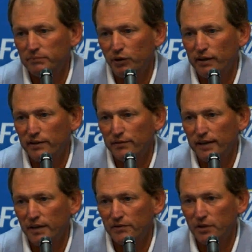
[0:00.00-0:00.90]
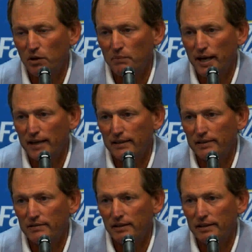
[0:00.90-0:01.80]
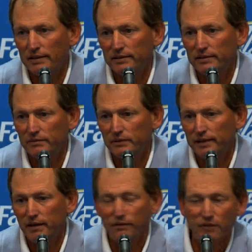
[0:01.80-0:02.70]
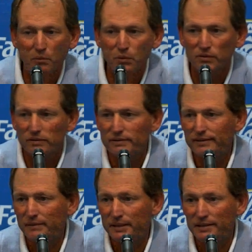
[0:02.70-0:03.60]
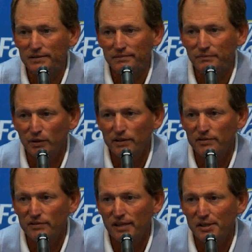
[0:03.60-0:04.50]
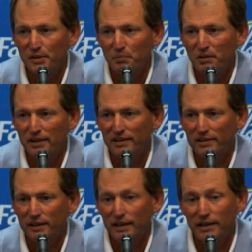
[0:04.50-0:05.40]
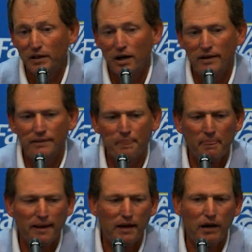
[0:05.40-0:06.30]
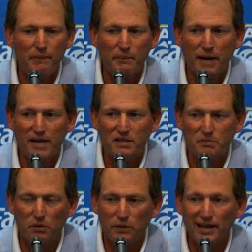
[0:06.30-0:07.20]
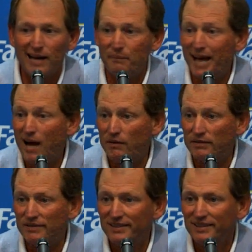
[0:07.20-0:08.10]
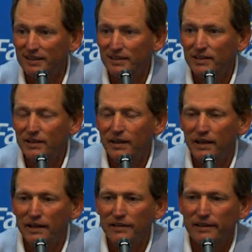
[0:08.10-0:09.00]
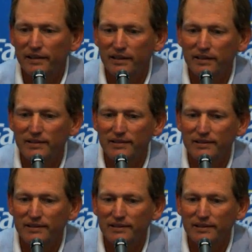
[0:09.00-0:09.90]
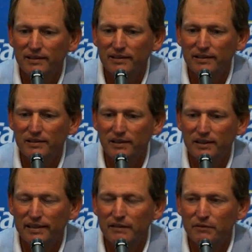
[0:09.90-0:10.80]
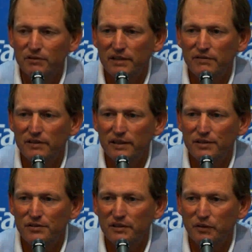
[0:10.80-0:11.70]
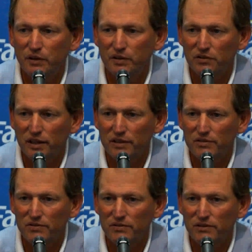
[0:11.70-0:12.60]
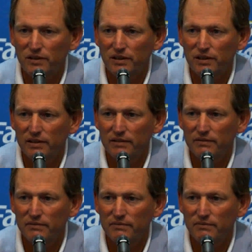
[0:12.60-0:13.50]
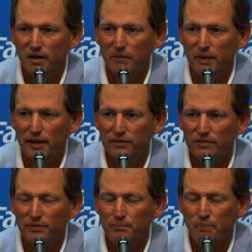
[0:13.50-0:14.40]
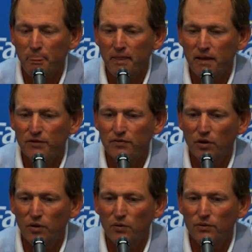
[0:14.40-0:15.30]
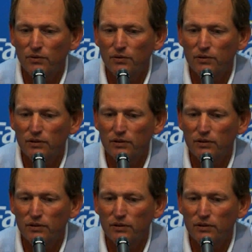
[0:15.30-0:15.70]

perennial 1,000-yard back in this league without a fumble. And I mean, he's really a sensational player. And he caught, I don't know how many passes, but we got him down. And he's the leading receiver in the history of Oregon State's running backs. So